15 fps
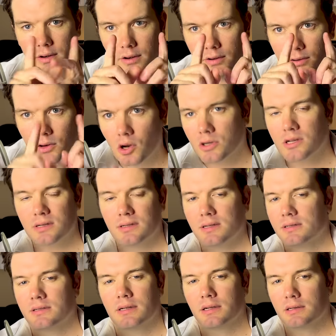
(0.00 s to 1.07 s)

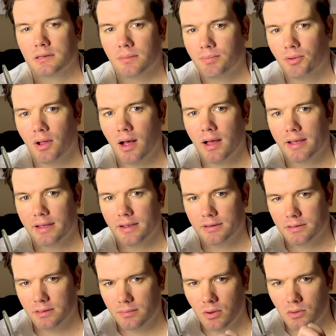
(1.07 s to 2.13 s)
Narcissistic supply
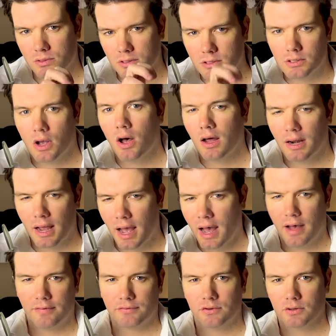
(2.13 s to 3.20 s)
is the most sought
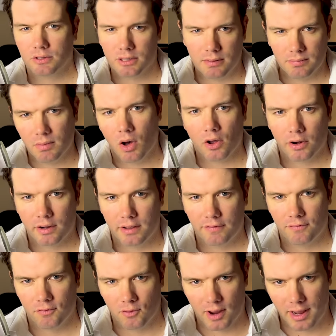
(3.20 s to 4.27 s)
after commodity
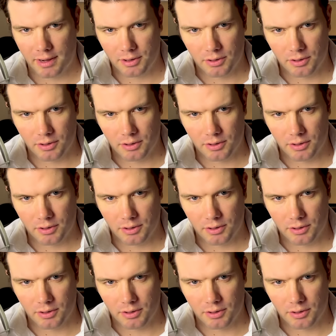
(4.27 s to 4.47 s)
for a